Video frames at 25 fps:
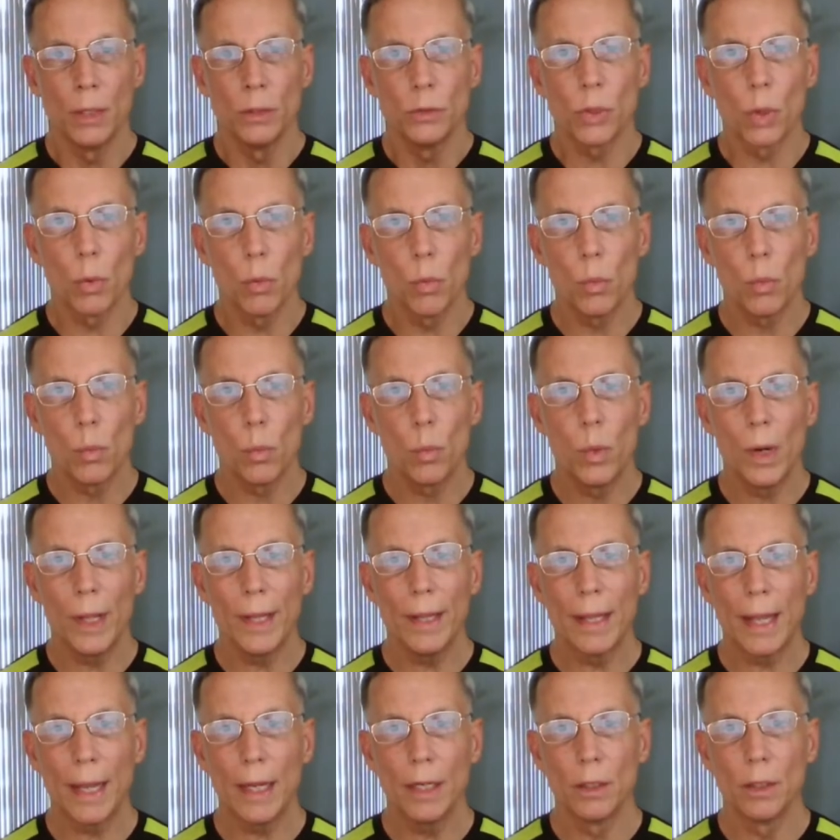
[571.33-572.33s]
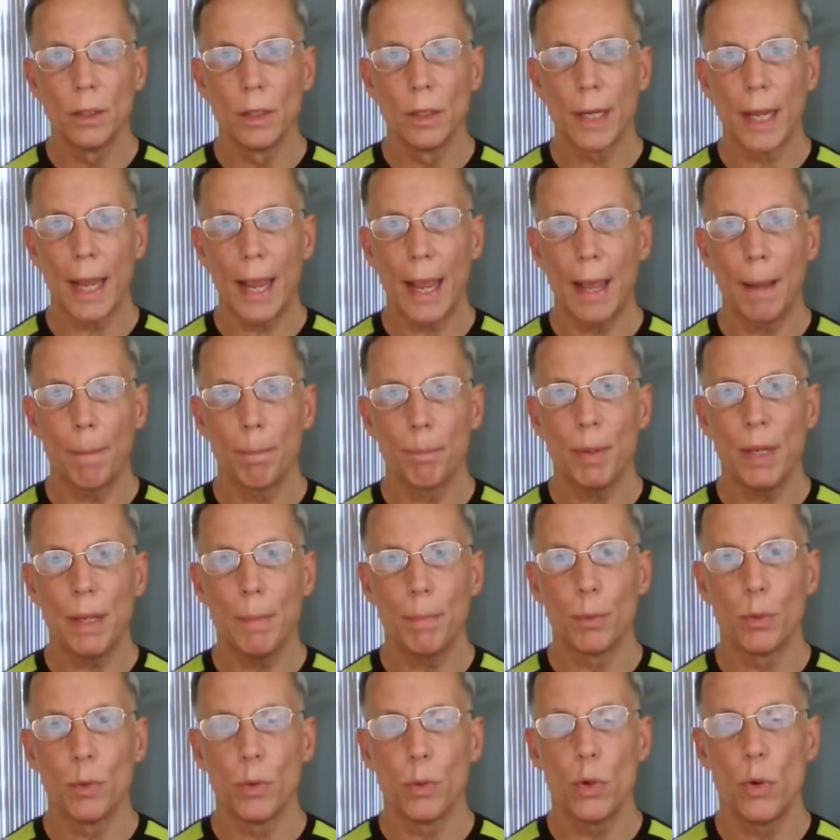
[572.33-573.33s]
So when they look at
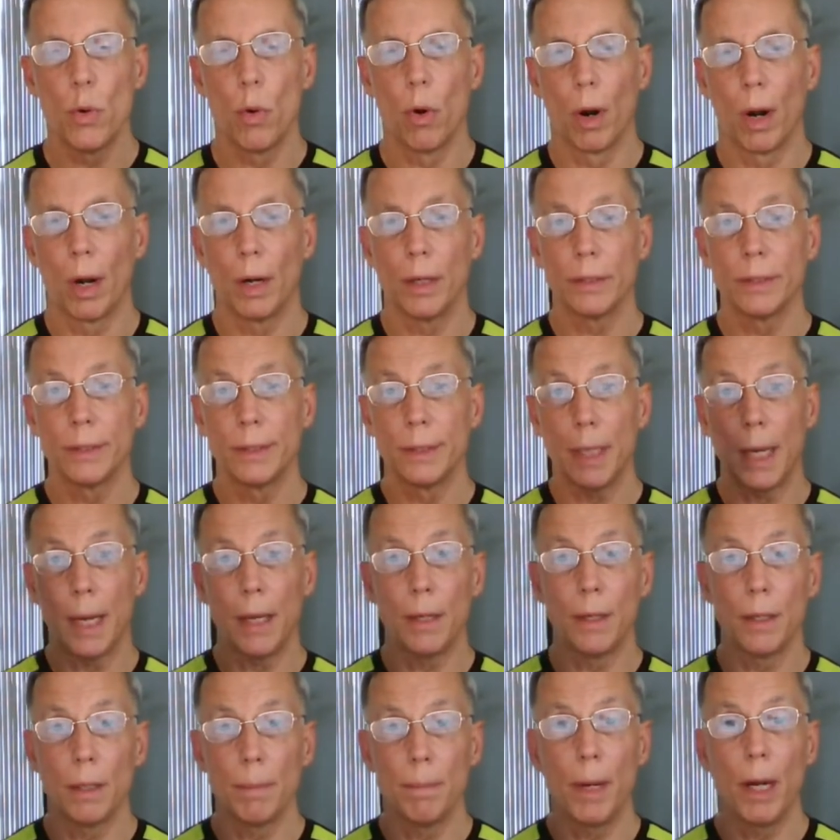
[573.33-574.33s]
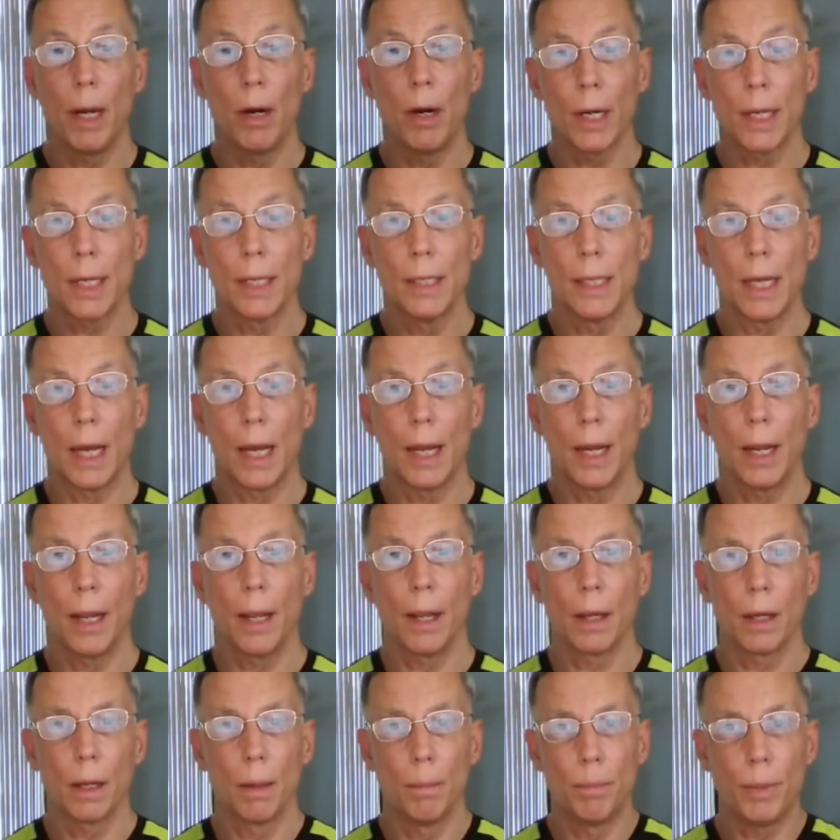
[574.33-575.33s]
people who are standard American
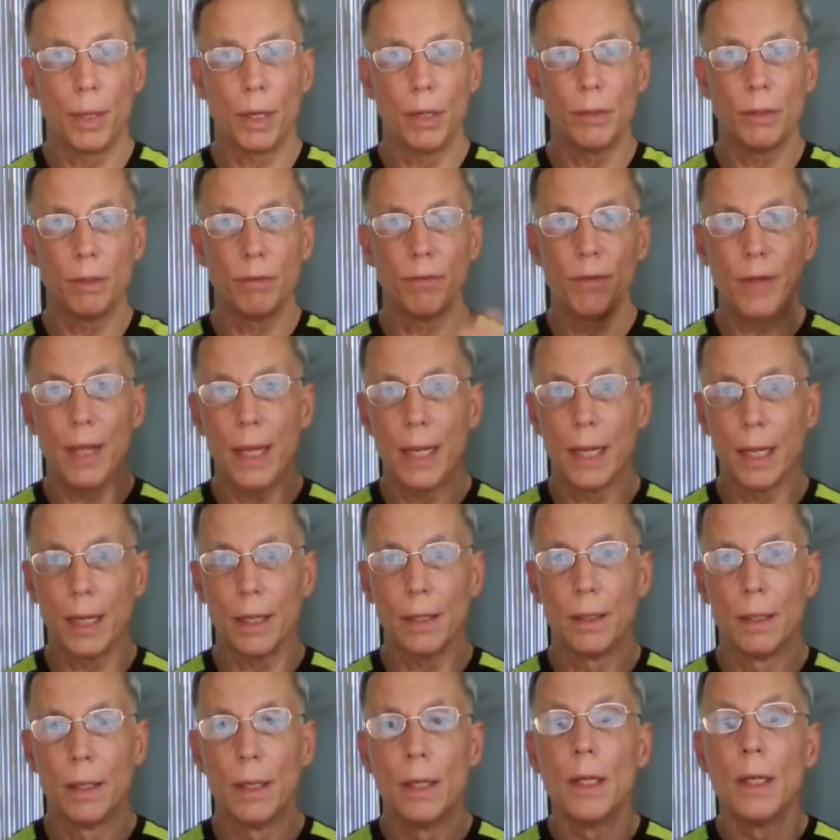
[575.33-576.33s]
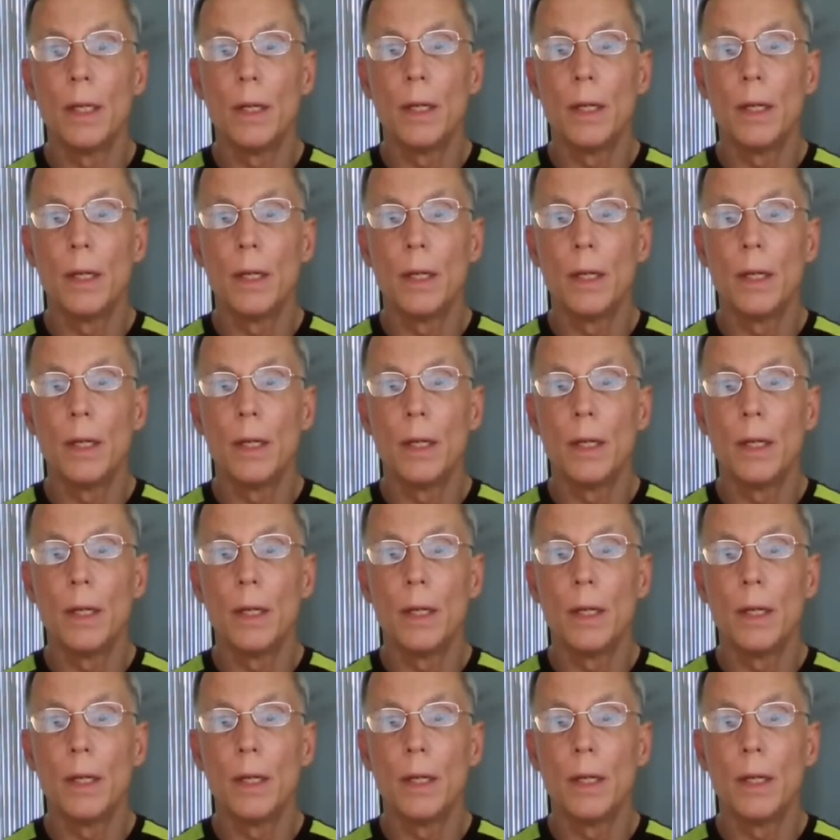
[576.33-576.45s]
diet compared to vegan,